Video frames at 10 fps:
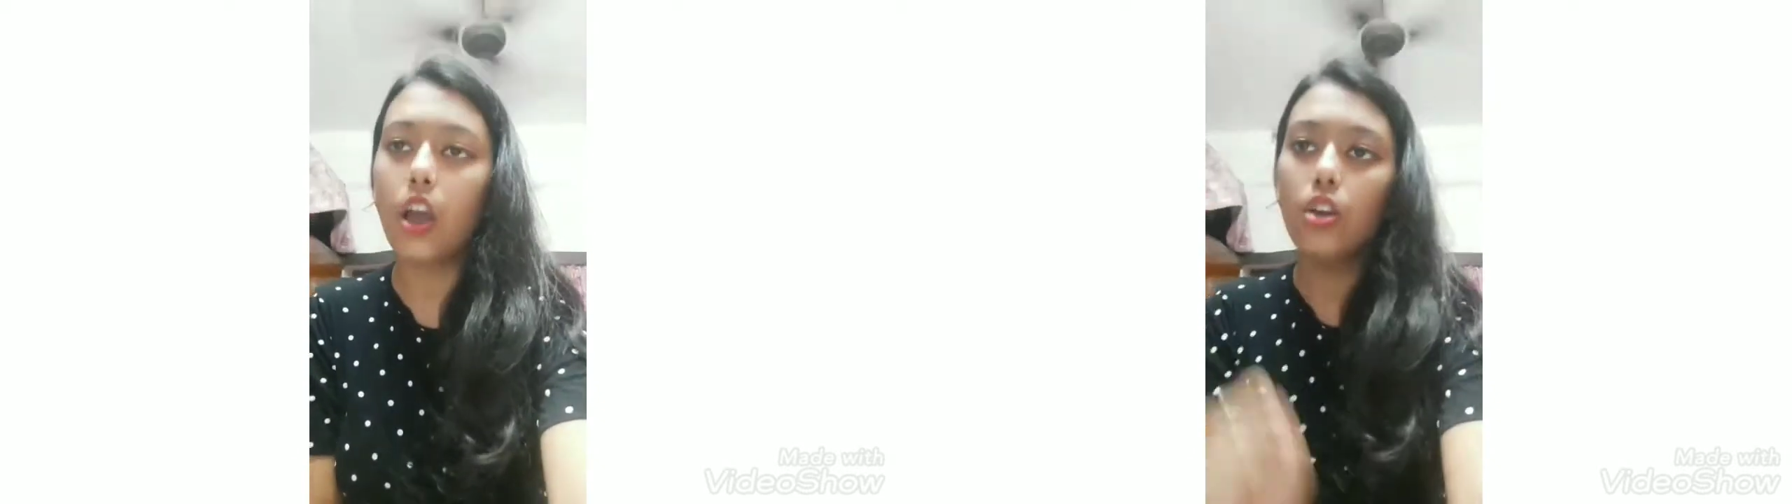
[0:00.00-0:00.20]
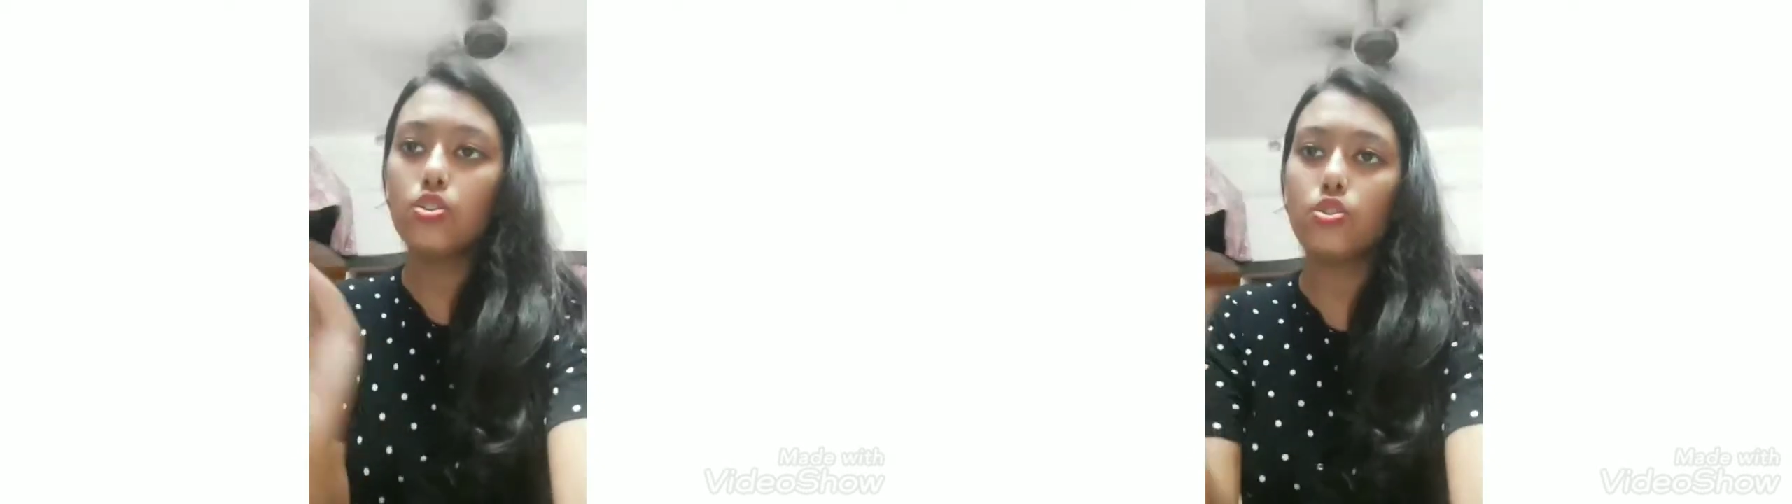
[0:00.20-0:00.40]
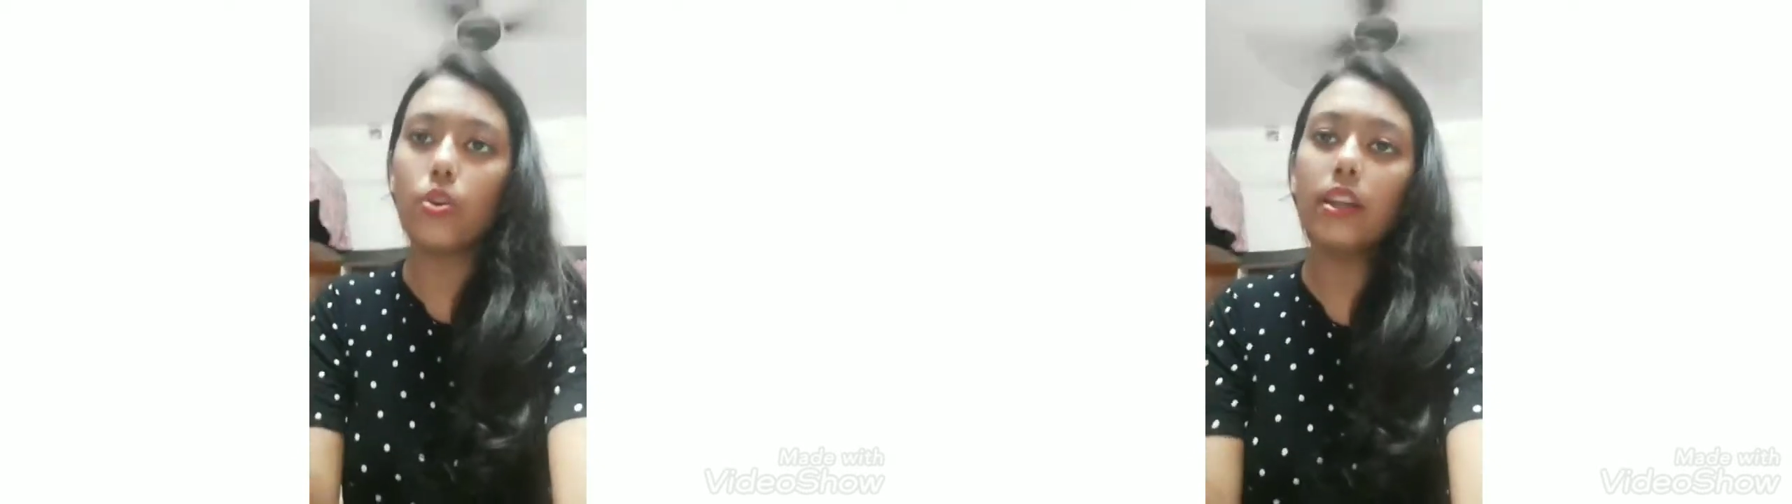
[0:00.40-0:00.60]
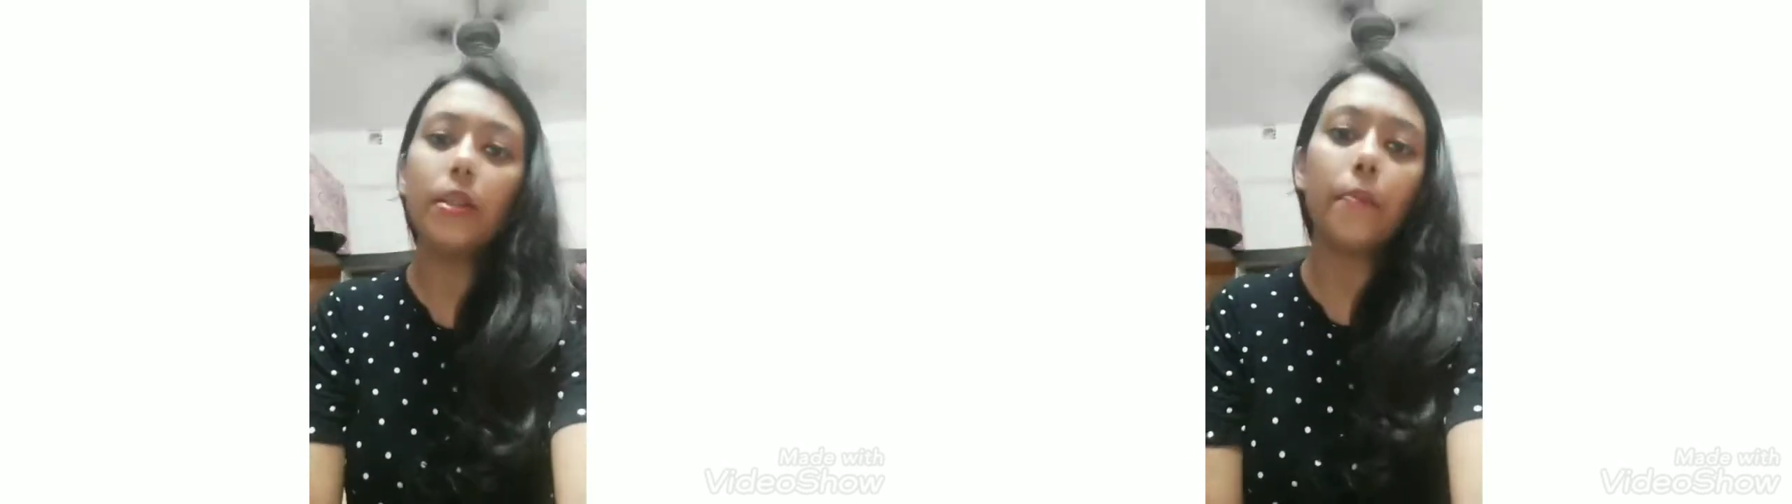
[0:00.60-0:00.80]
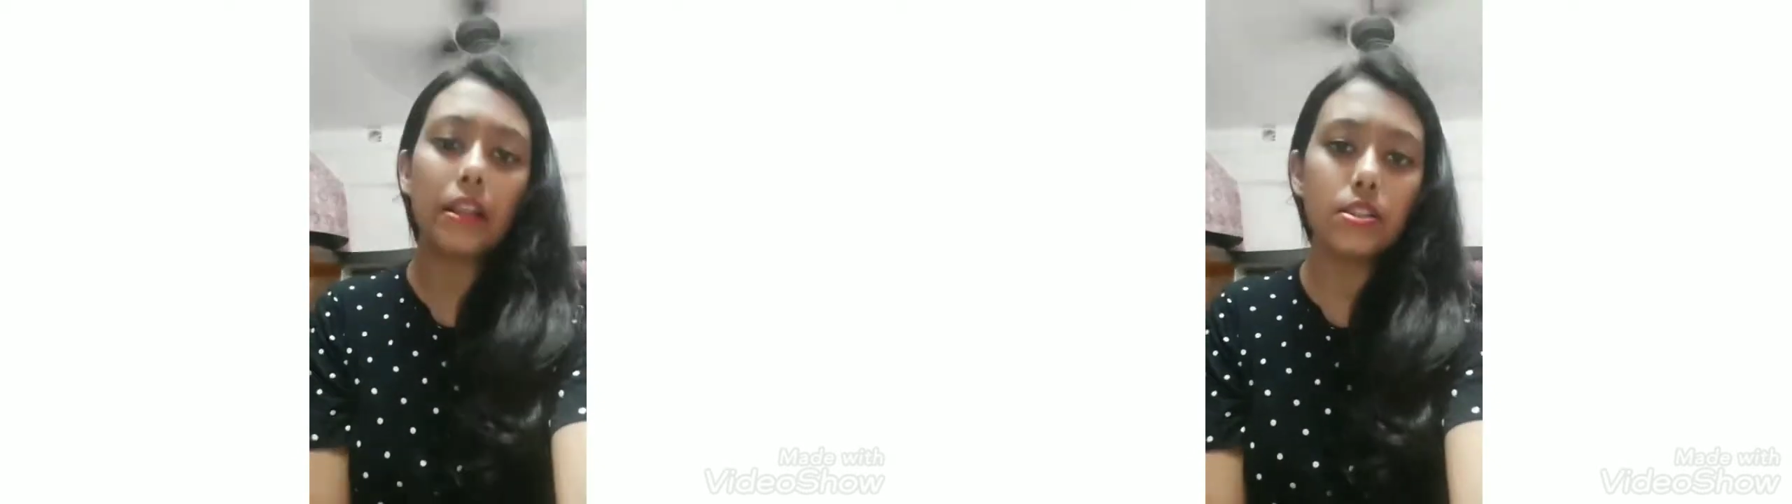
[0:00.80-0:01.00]
So in the
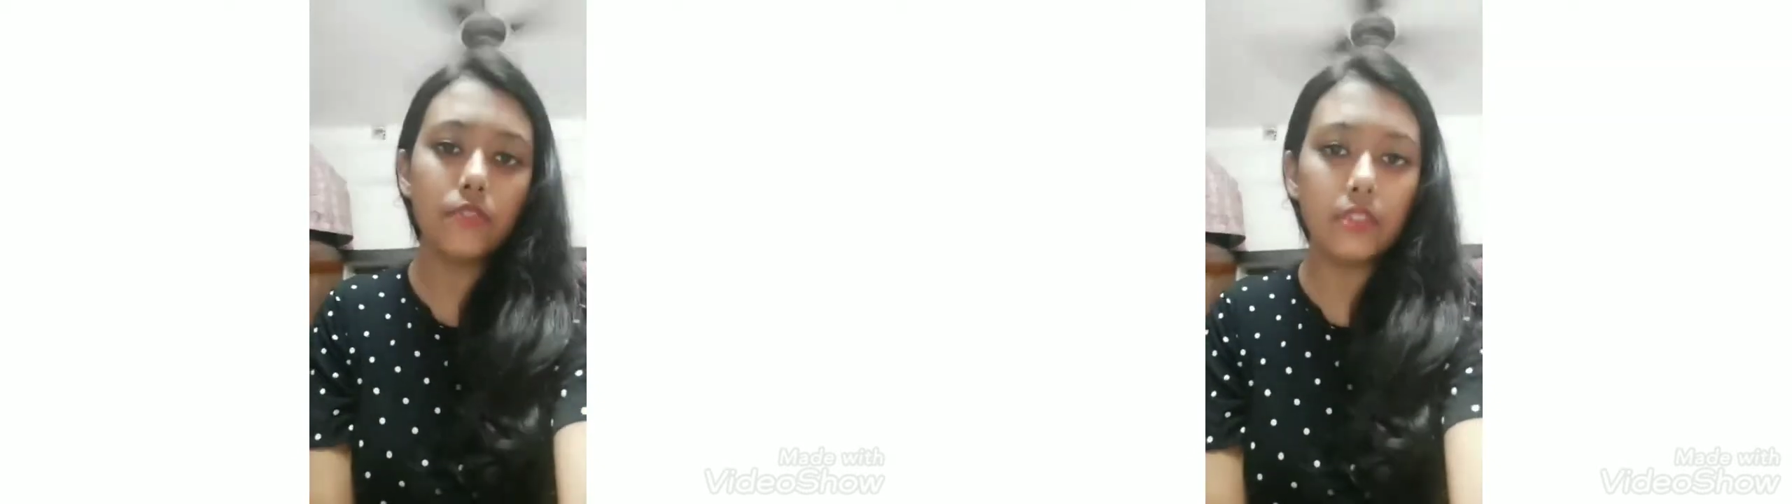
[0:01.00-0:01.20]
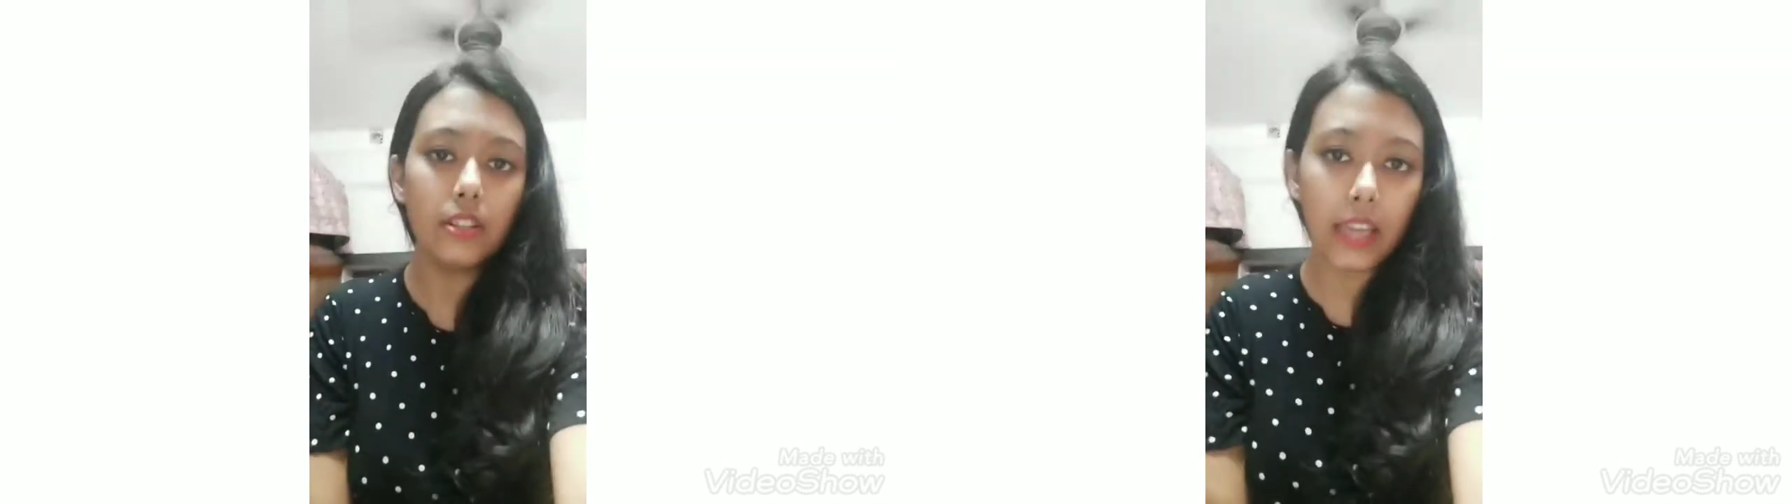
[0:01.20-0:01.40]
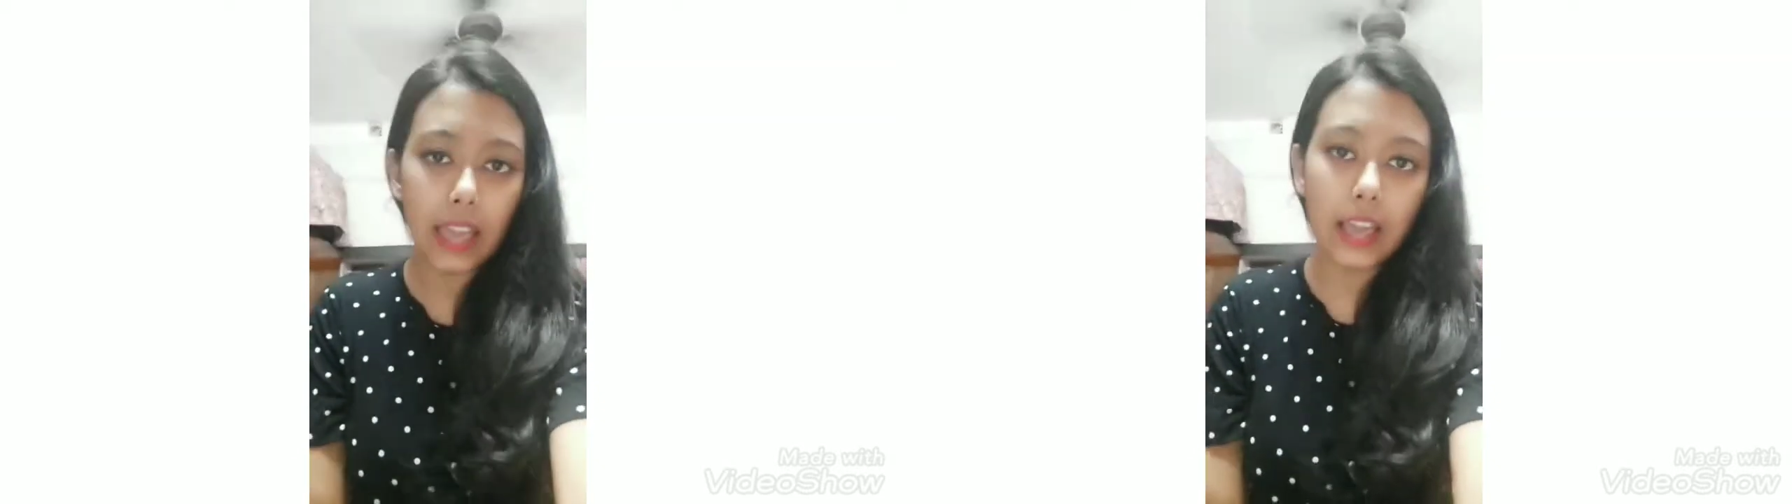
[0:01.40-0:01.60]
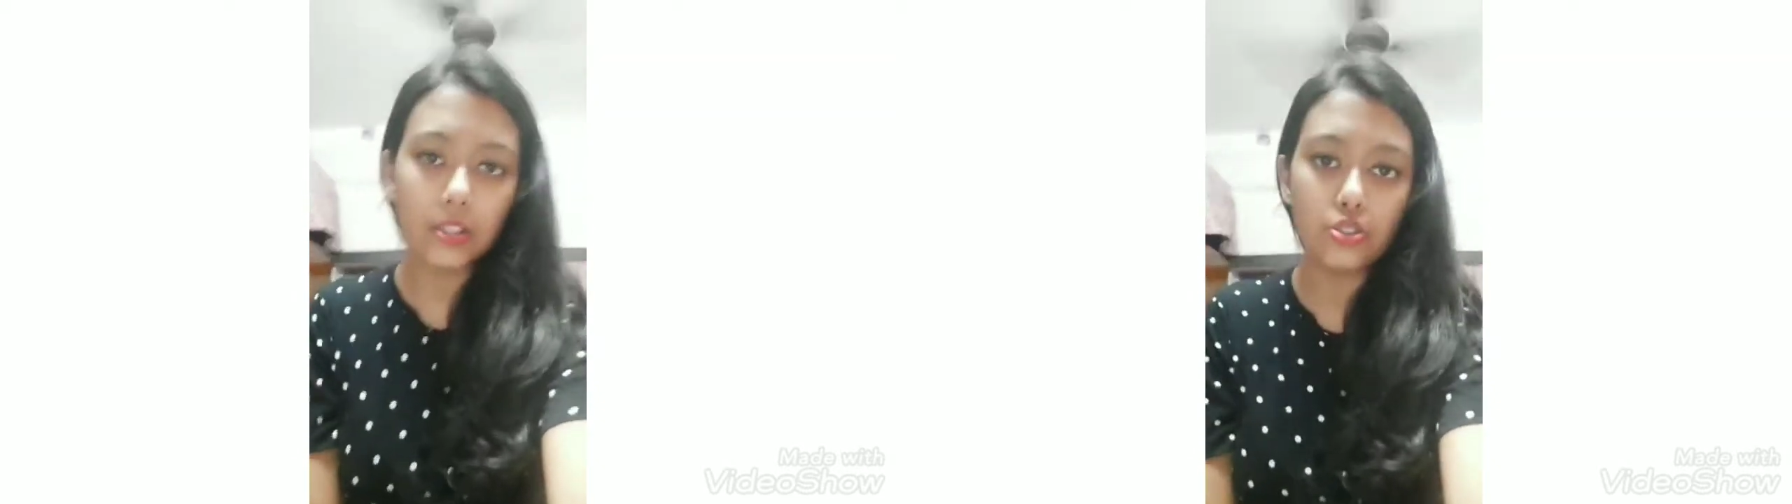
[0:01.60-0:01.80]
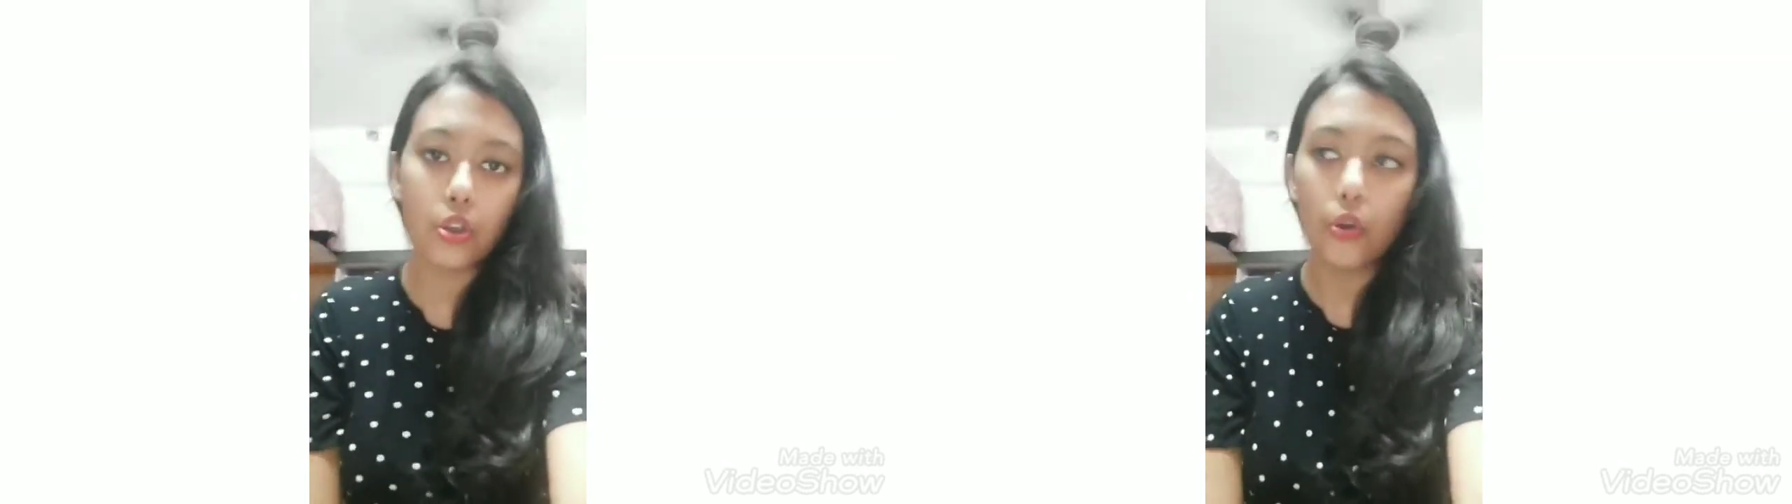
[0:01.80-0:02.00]
medieval age,